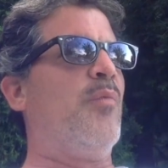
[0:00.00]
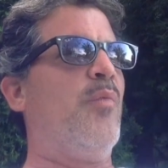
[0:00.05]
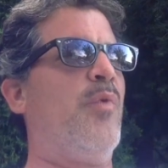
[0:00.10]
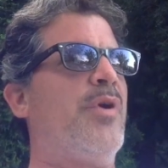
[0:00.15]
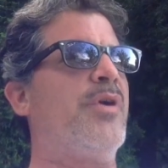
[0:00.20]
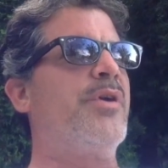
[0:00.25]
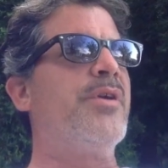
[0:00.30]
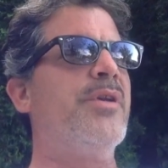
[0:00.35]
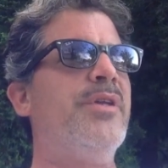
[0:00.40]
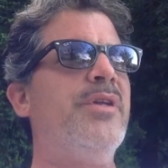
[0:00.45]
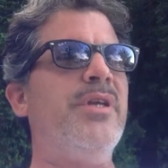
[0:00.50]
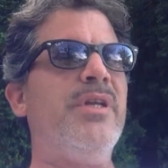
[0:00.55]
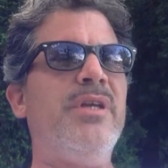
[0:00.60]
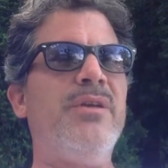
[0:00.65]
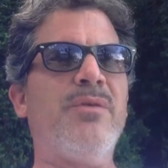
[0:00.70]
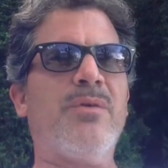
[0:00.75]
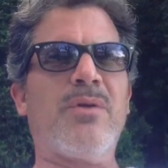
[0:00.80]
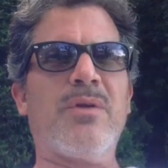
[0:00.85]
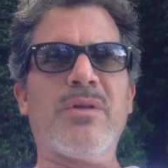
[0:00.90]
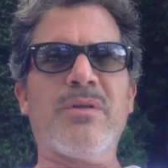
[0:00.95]
We're going to
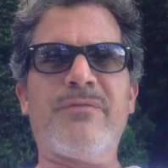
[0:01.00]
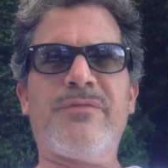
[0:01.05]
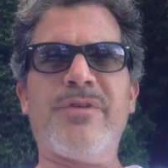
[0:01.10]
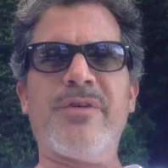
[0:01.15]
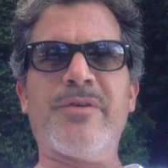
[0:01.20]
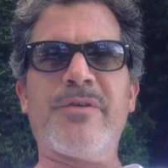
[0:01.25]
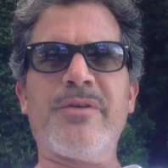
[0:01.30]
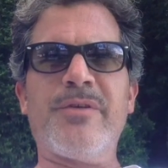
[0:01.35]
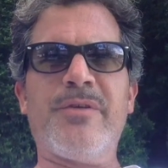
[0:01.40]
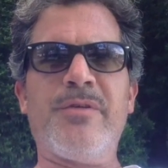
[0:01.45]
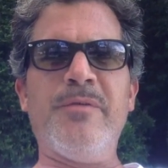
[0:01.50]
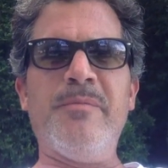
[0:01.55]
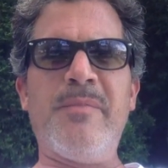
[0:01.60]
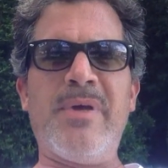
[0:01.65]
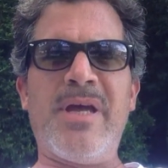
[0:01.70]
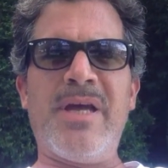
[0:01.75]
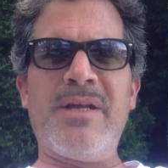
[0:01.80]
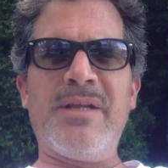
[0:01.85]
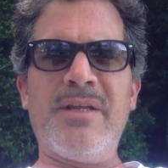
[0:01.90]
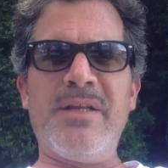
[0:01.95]
need all of
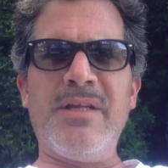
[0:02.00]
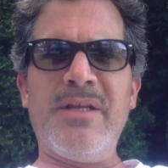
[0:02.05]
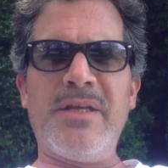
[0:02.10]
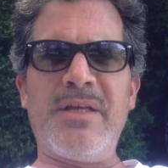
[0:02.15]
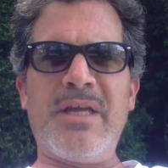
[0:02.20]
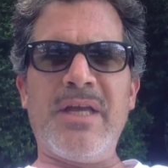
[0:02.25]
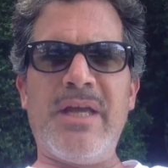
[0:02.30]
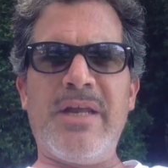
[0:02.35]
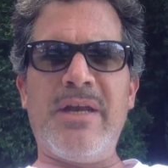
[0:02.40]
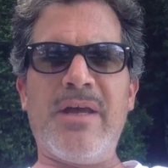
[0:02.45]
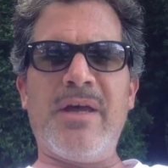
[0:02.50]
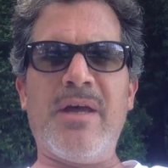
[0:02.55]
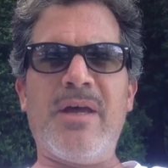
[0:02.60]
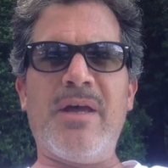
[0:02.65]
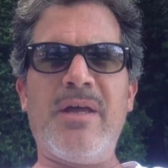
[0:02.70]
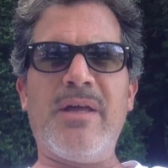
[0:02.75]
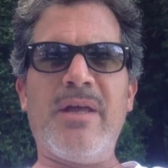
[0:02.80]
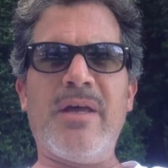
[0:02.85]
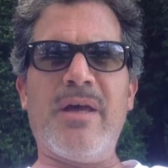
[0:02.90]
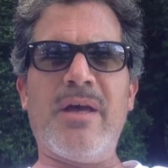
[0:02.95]
humanity. Again,
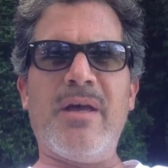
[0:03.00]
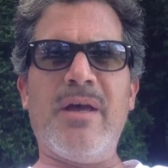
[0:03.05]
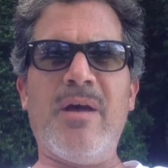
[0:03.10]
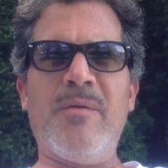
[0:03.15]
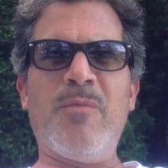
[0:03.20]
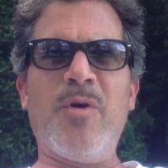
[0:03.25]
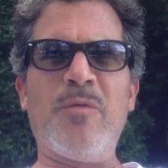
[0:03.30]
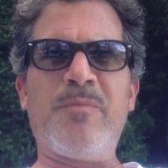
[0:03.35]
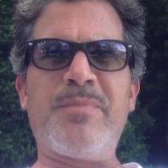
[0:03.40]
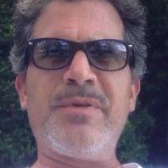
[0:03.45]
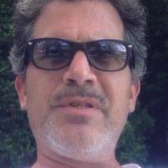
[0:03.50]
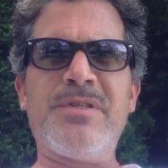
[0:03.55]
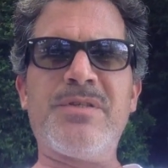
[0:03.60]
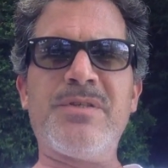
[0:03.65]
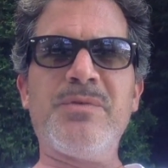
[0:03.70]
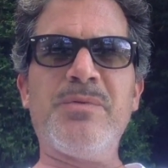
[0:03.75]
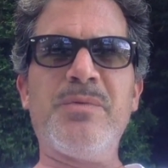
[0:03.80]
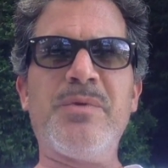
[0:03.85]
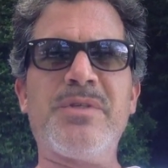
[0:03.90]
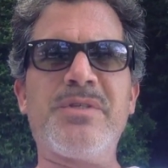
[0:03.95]
I'm open
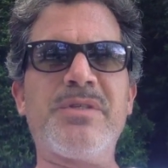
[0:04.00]
to a